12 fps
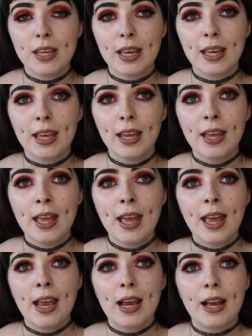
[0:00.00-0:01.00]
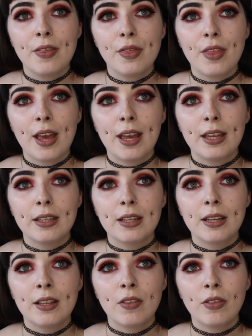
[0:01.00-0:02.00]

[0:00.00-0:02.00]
year and then